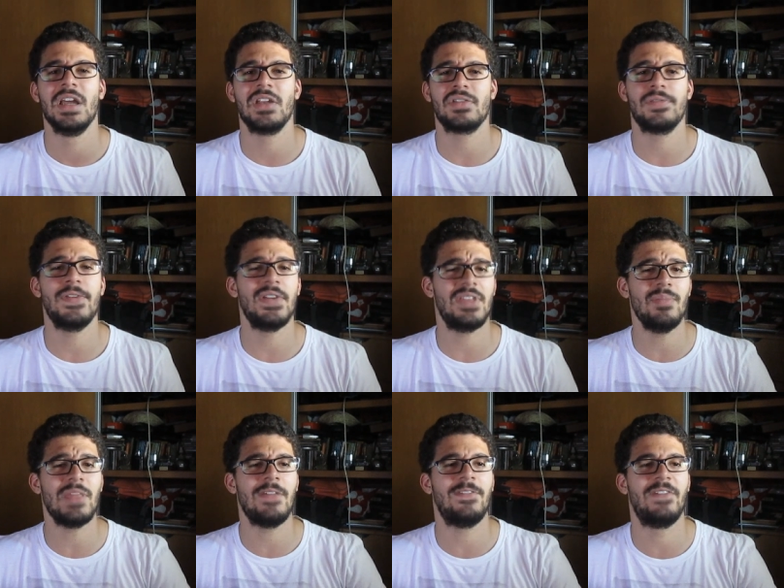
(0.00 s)
You know, the first
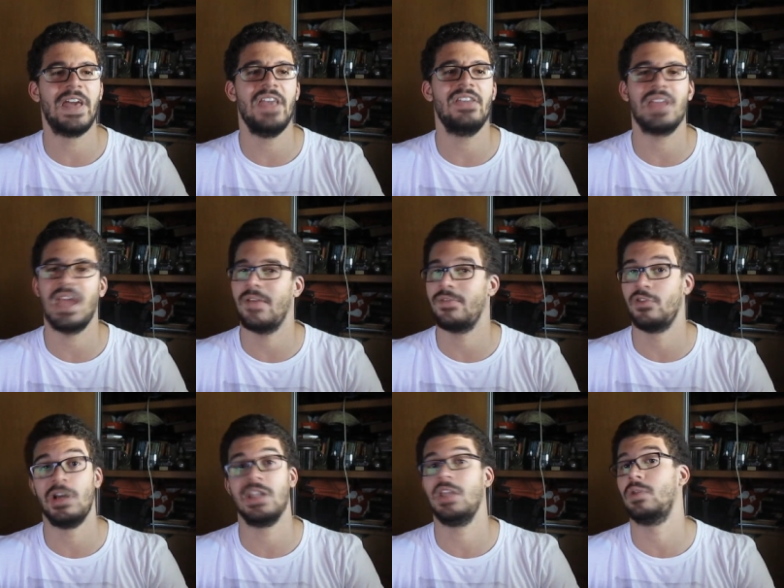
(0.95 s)
team they face, I have
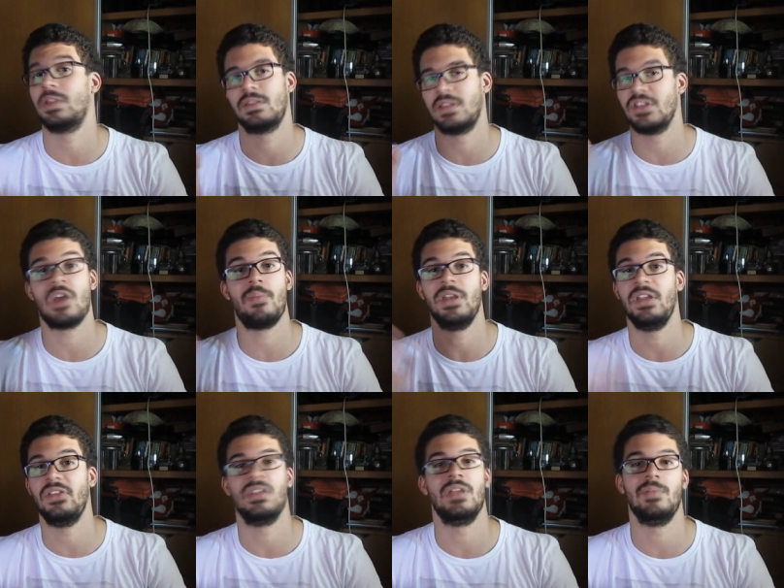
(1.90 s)
no idea what the
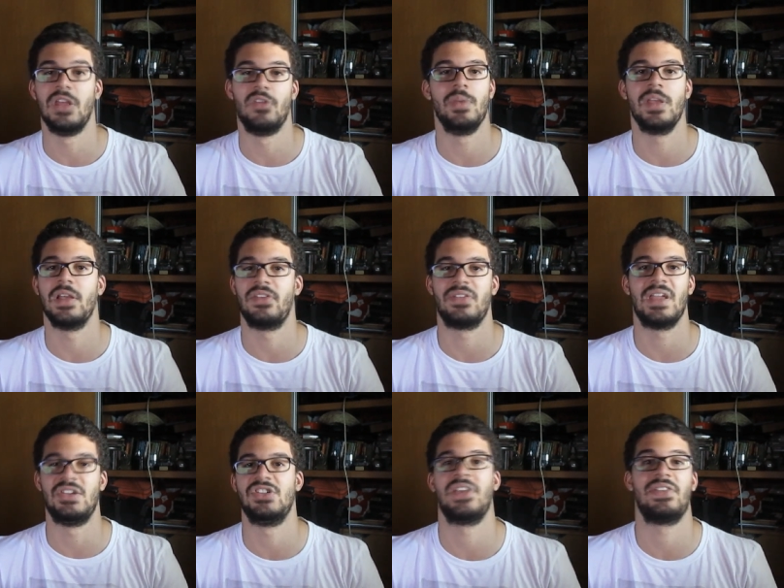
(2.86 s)
Japanese name is because
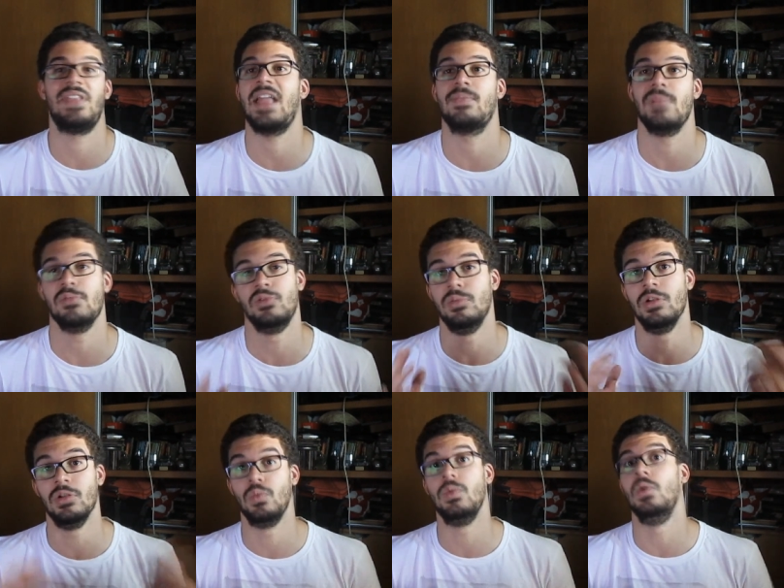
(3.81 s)
they're just that
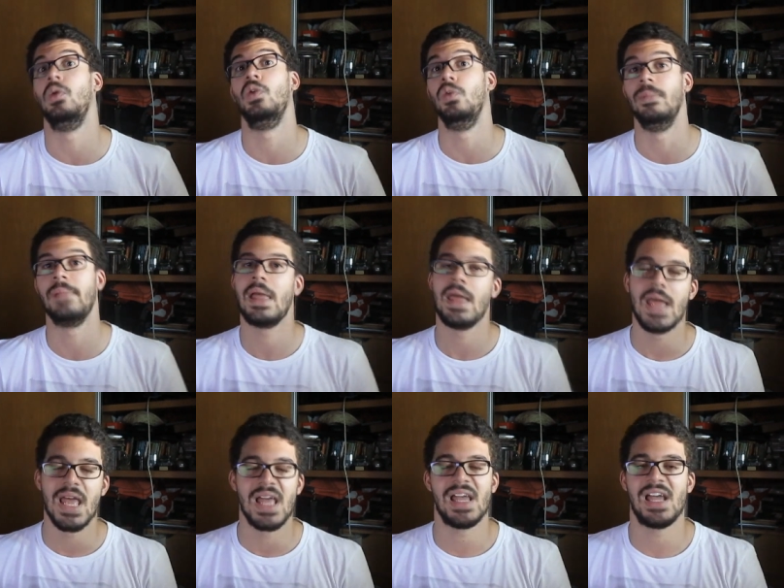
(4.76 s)
memorable. Woohoo!
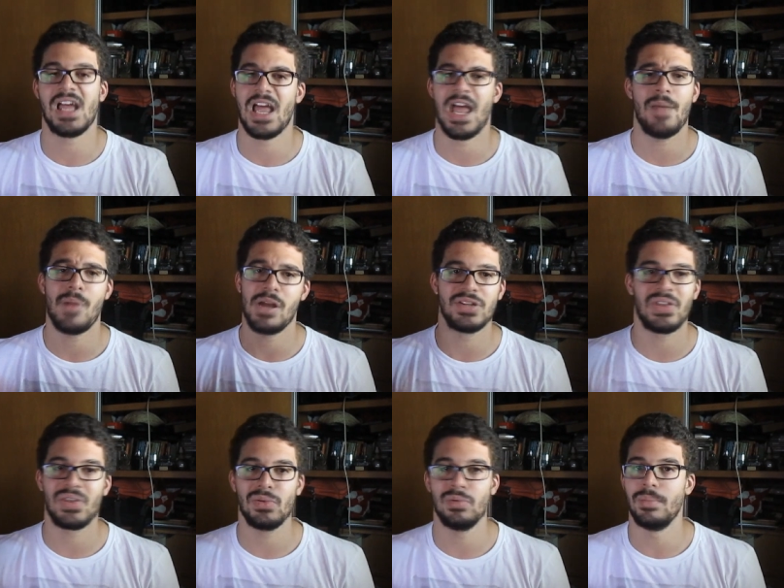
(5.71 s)
I might
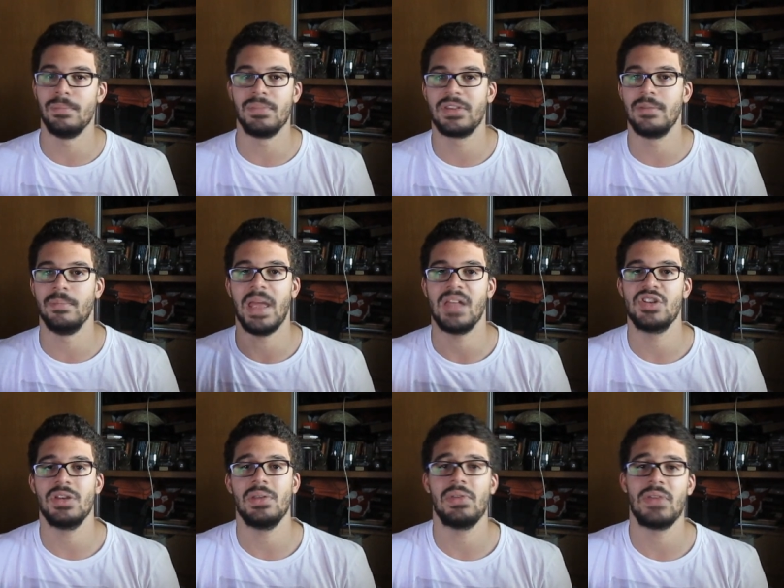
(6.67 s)
just do some
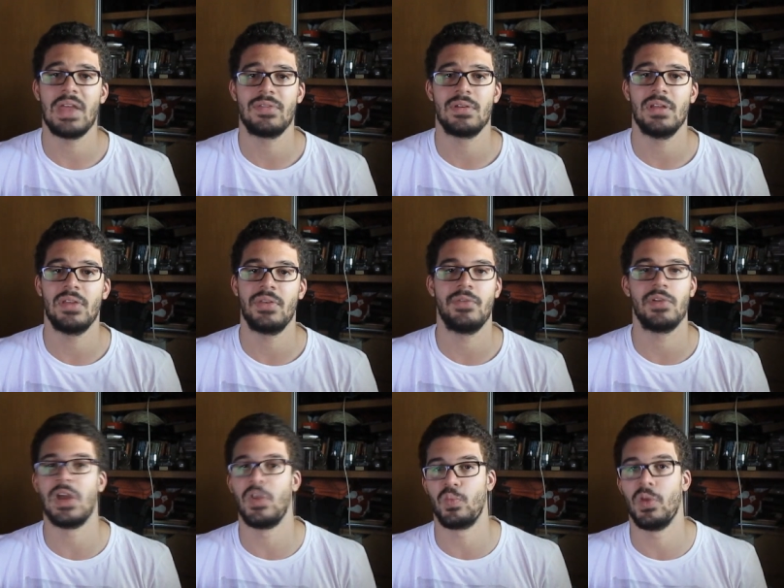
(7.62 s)
matches after this if
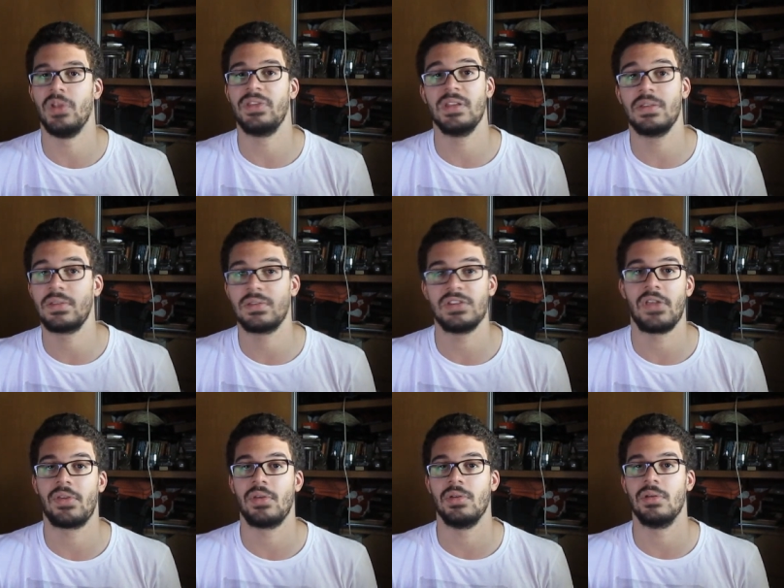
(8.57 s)
you guys want it,
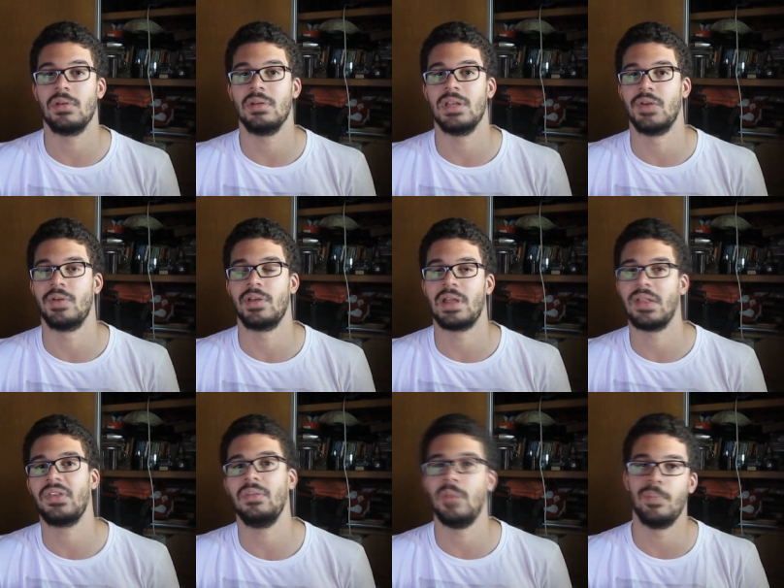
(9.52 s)
just so you know
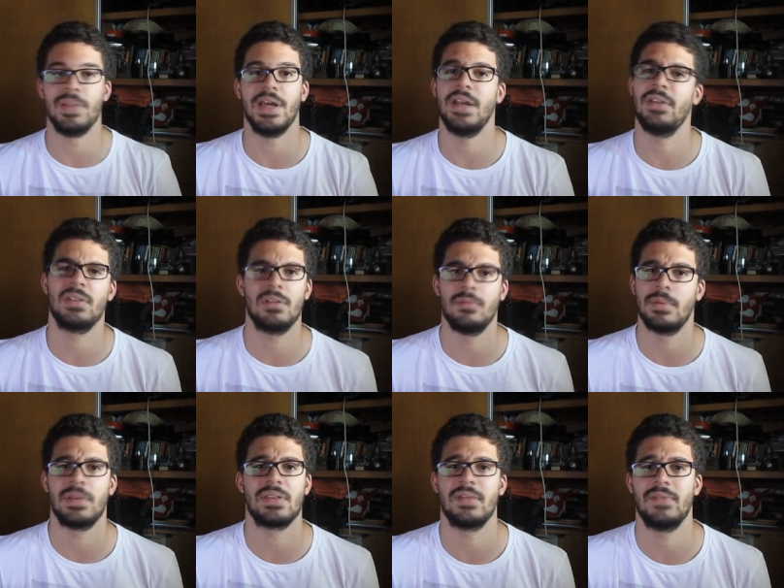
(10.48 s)
can see me play and
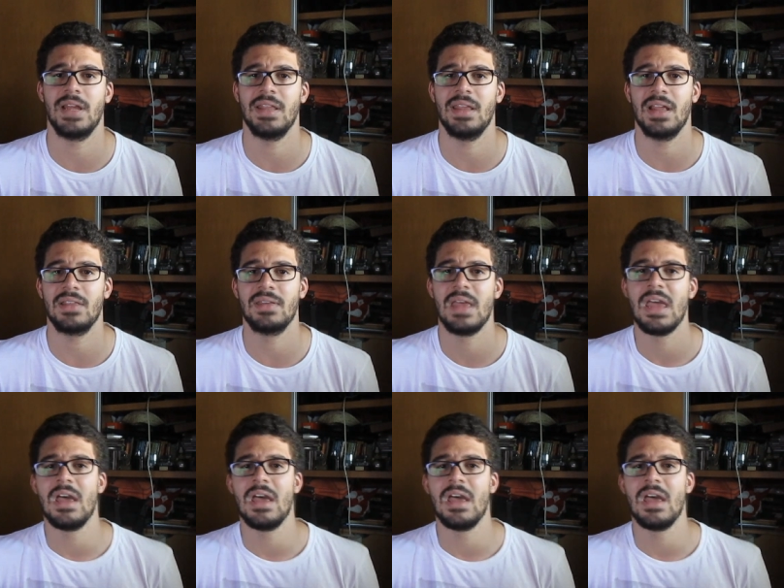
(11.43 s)
stuff like that.